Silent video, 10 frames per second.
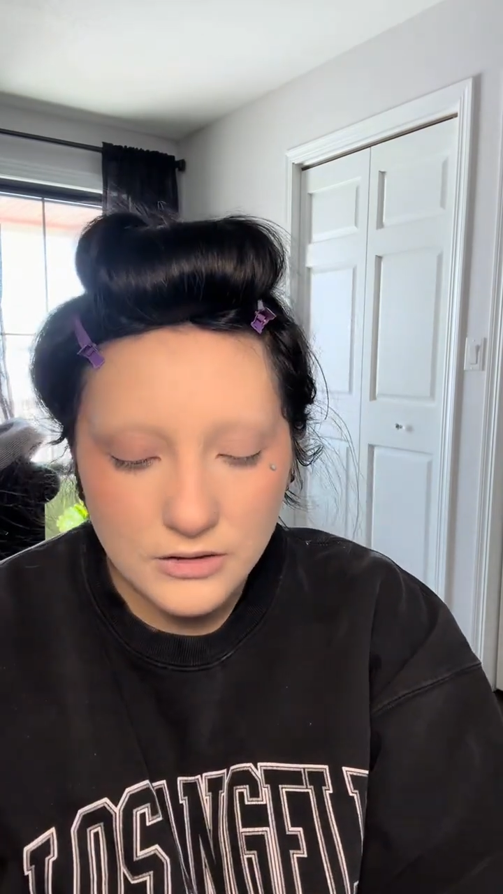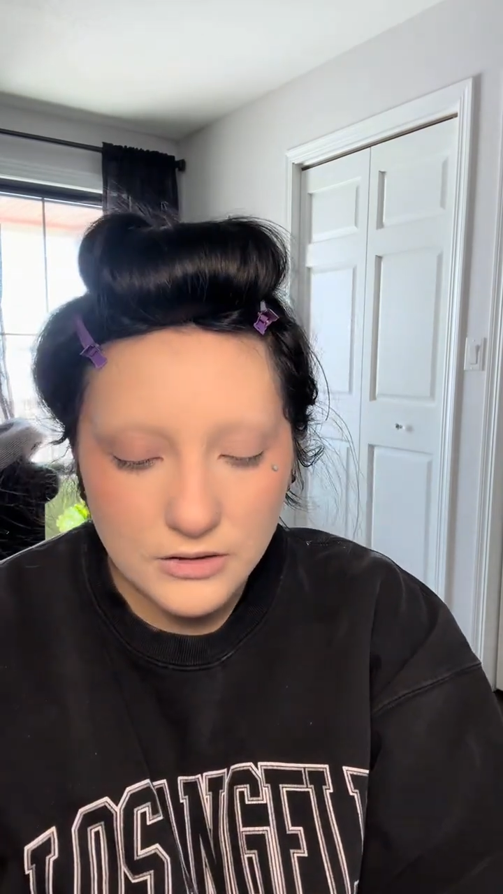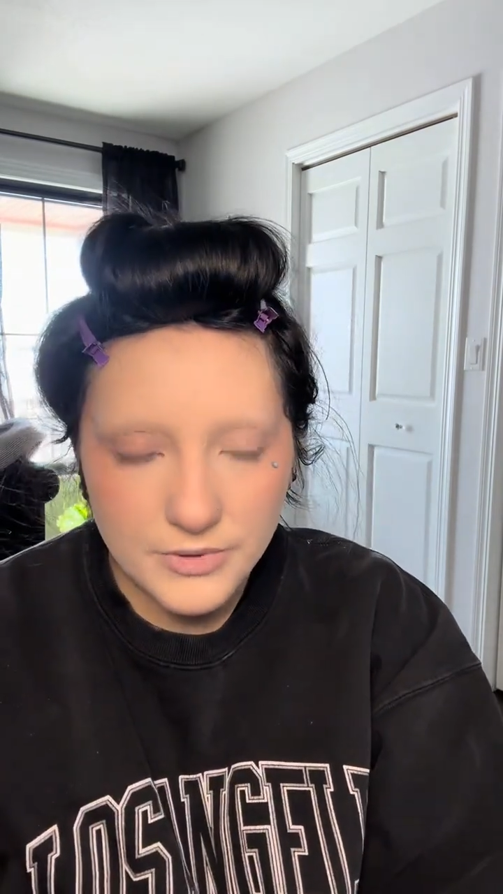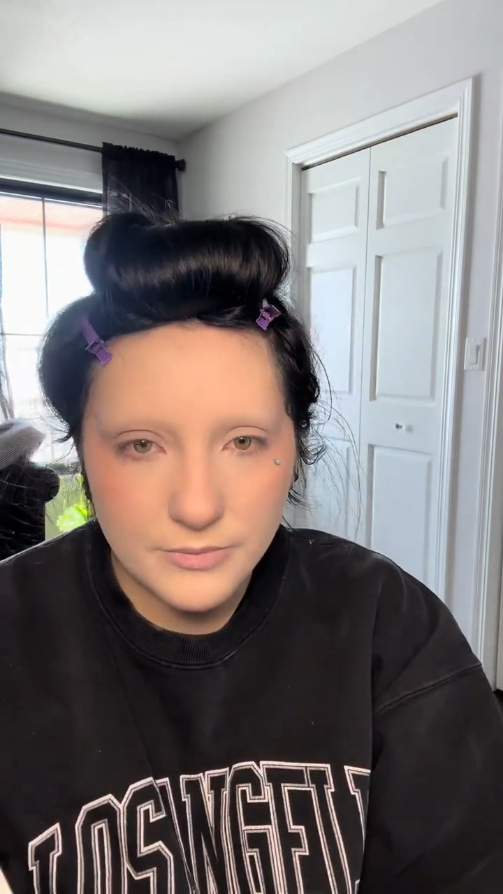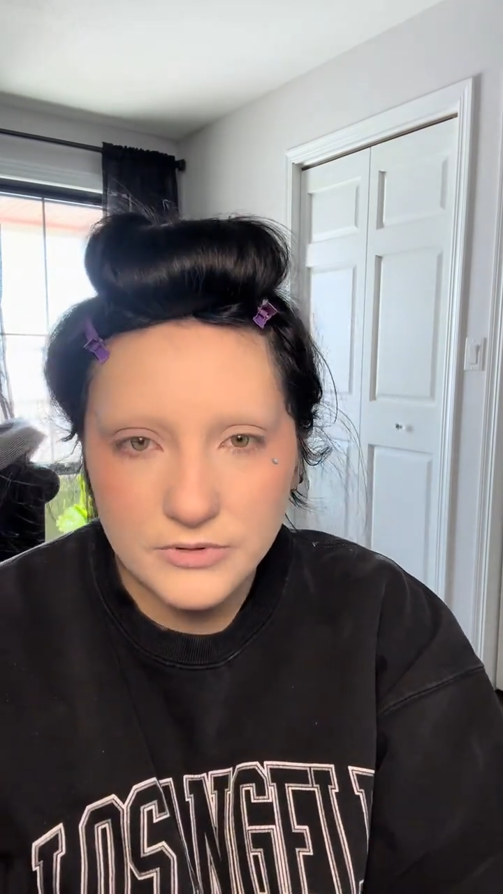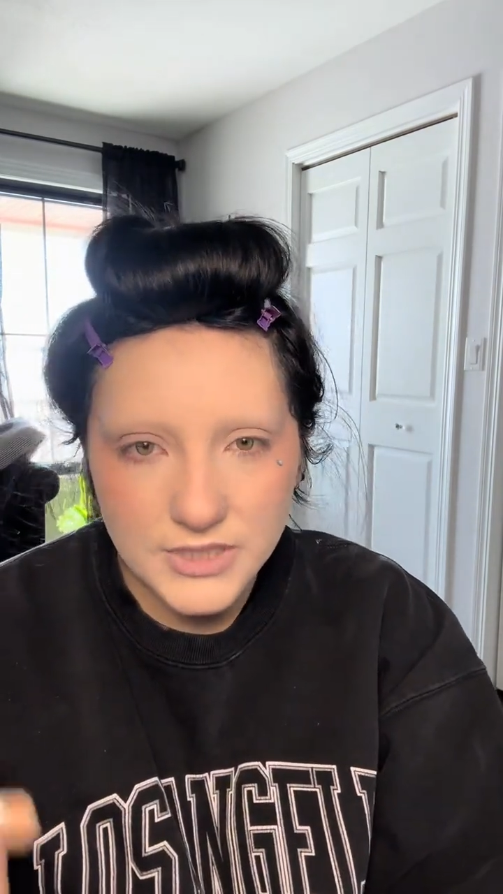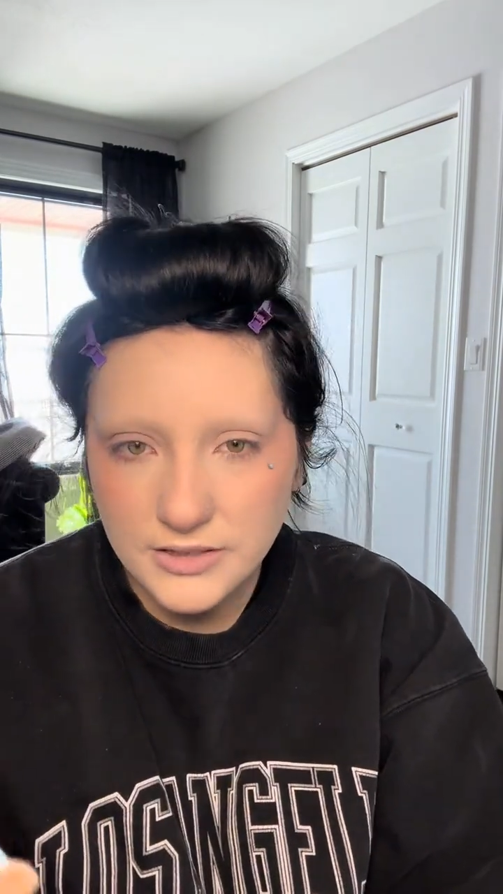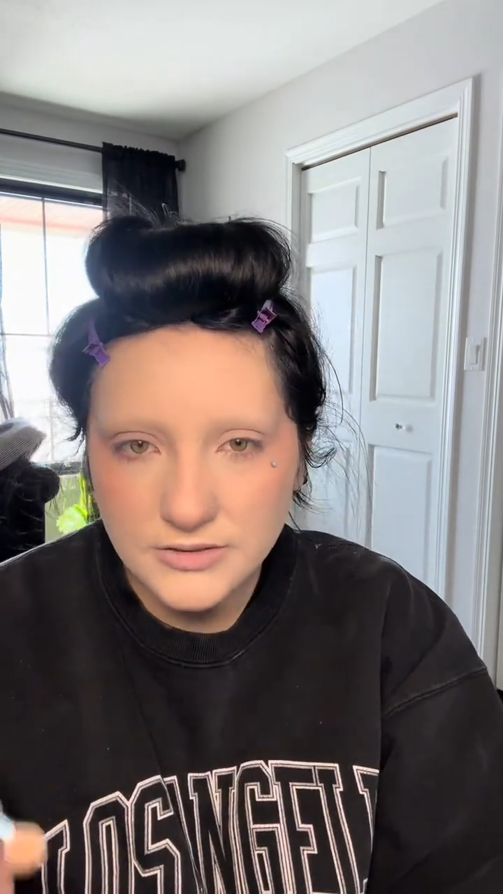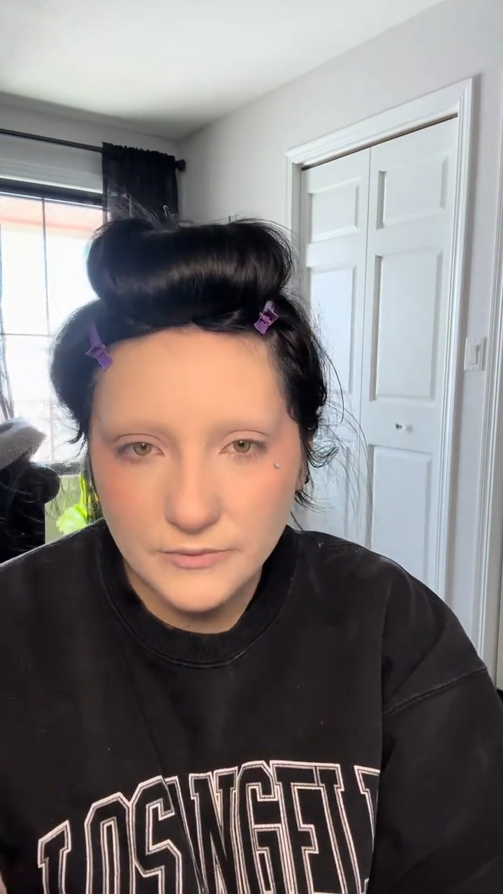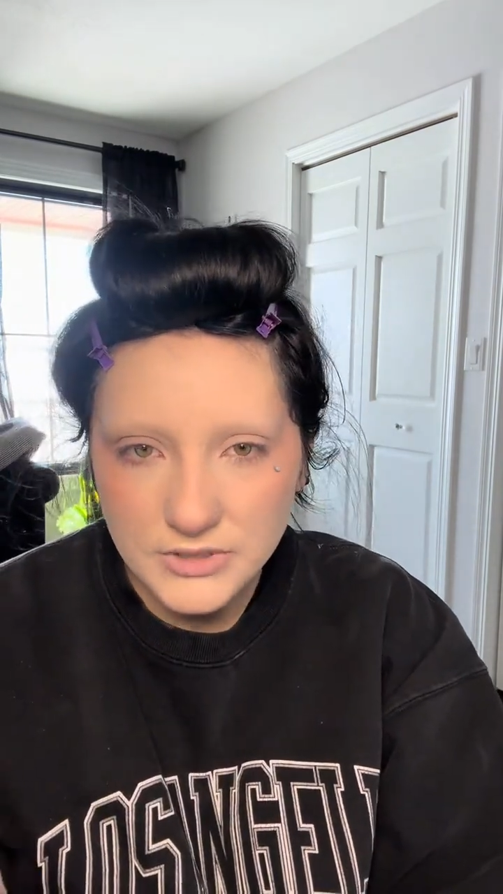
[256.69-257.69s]
people take a
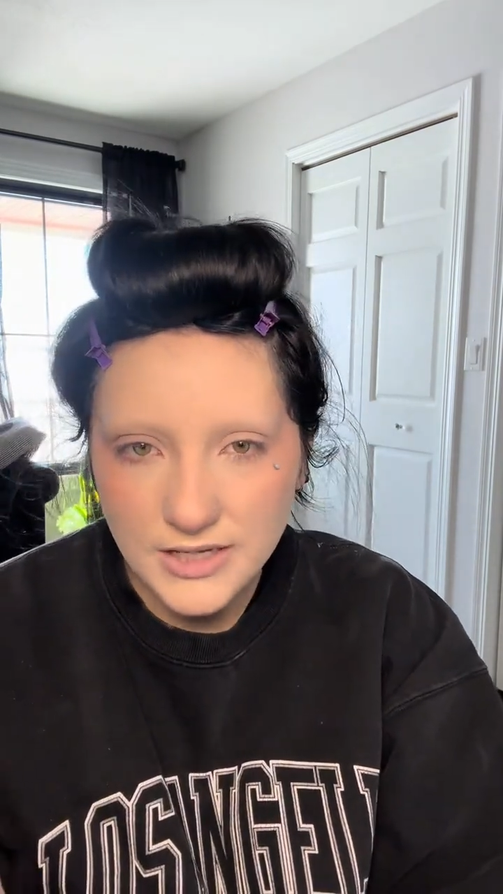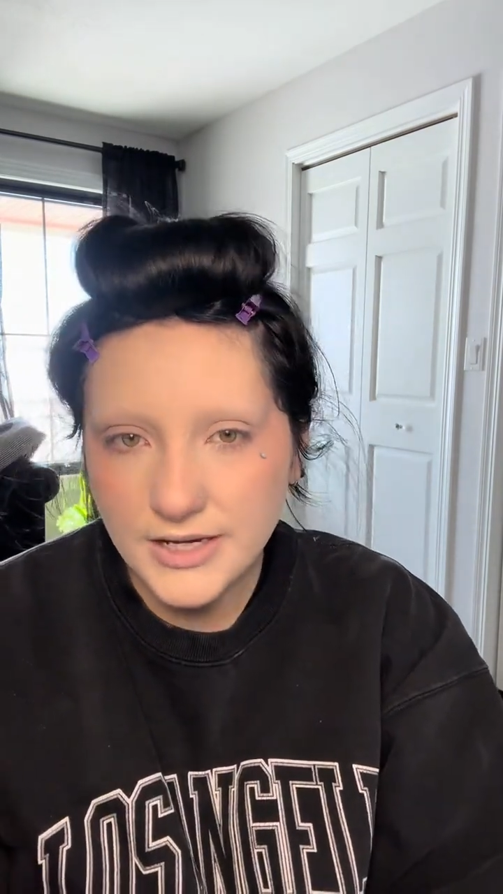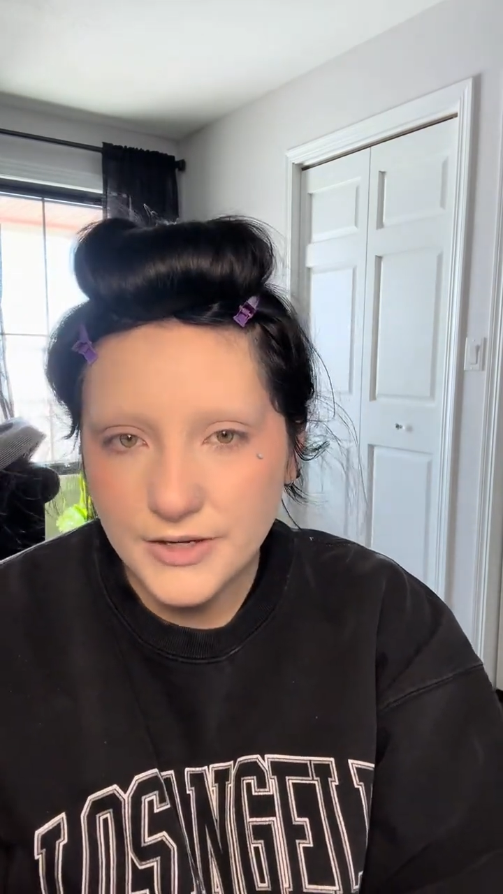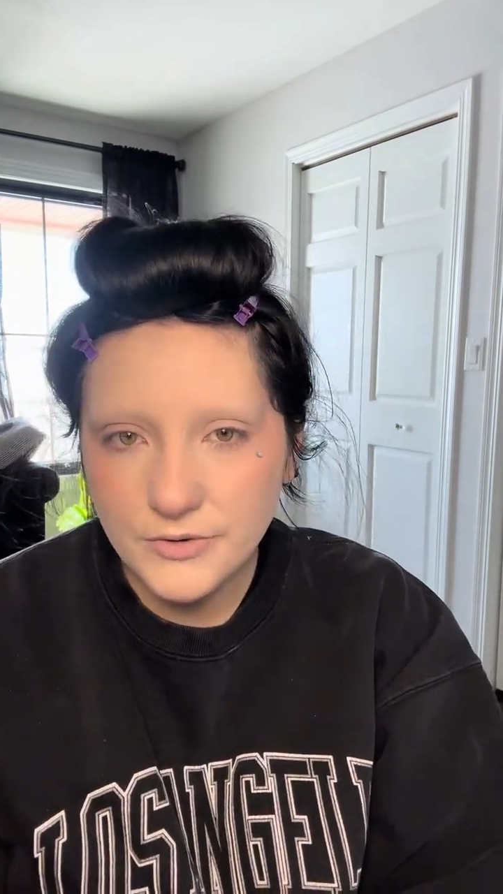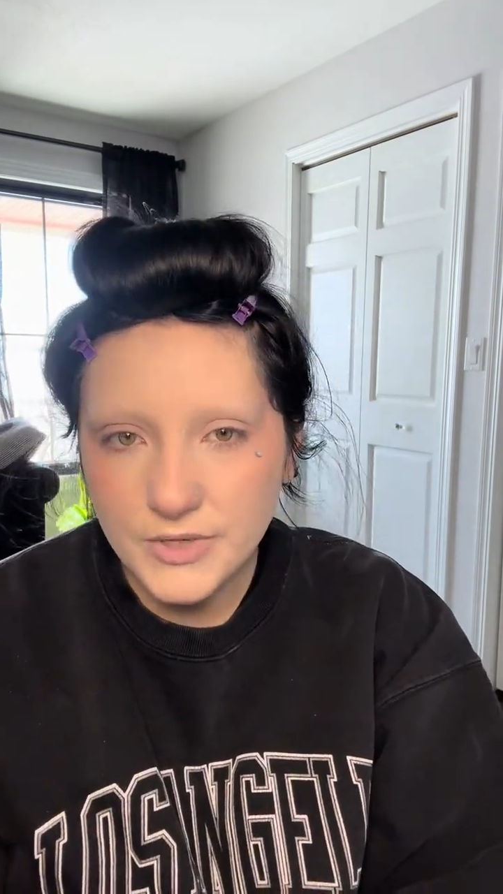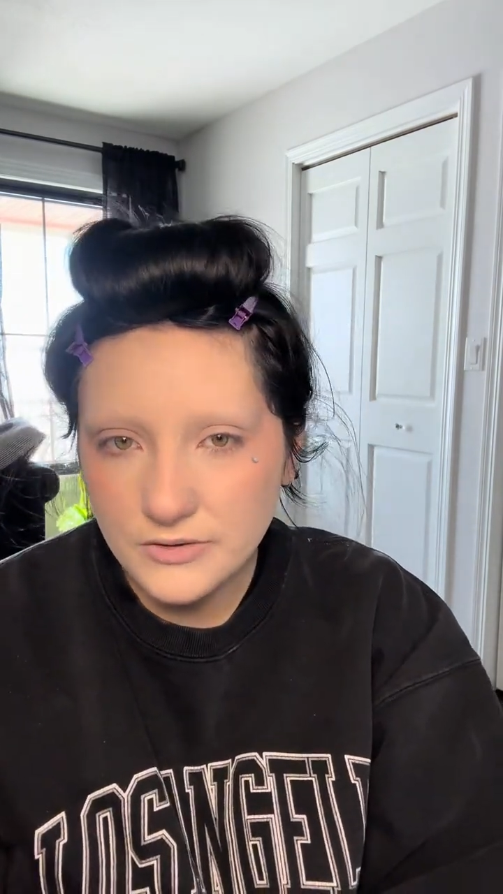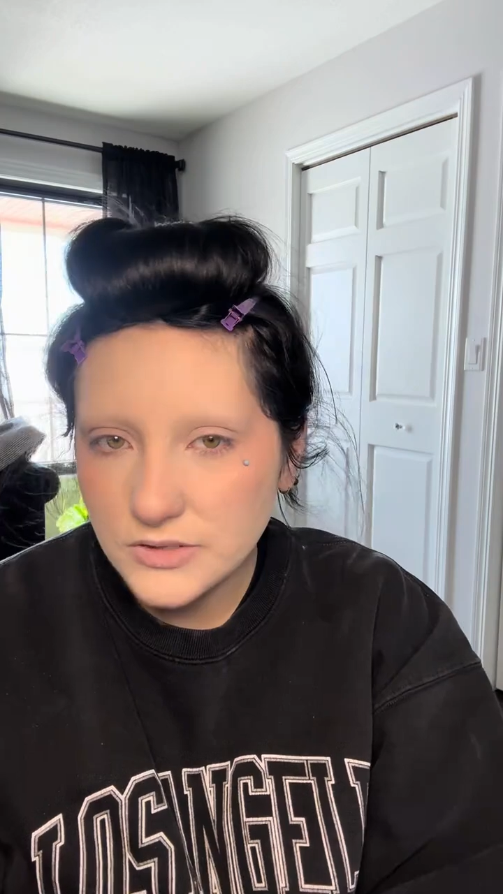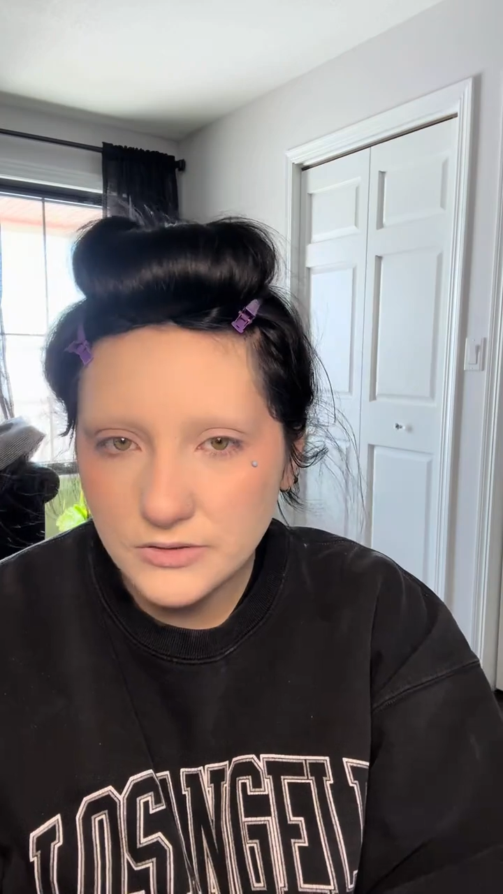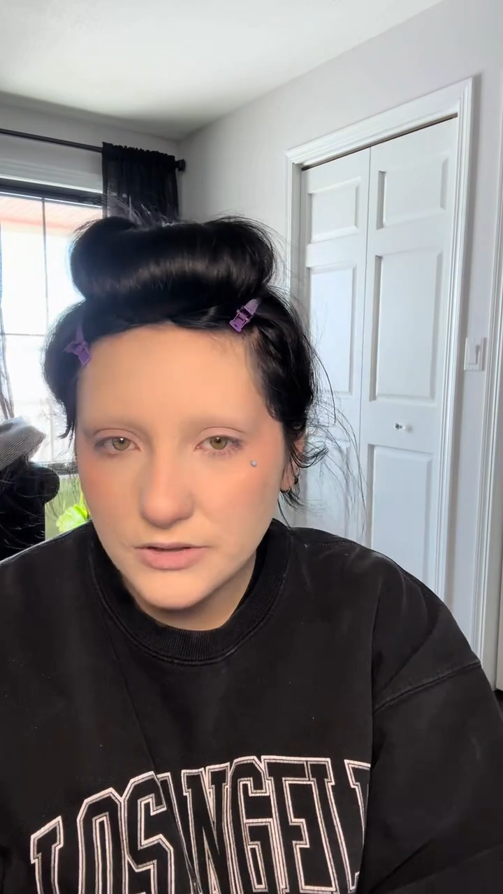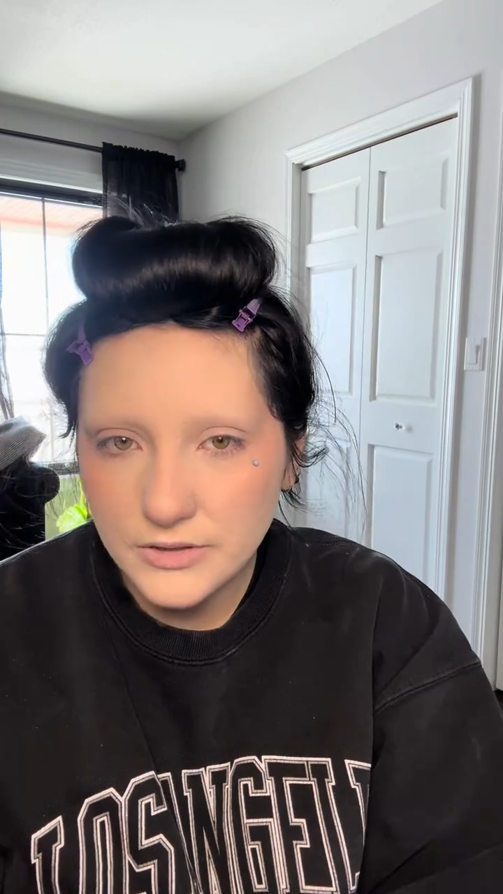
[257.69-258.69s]
double take at you because you look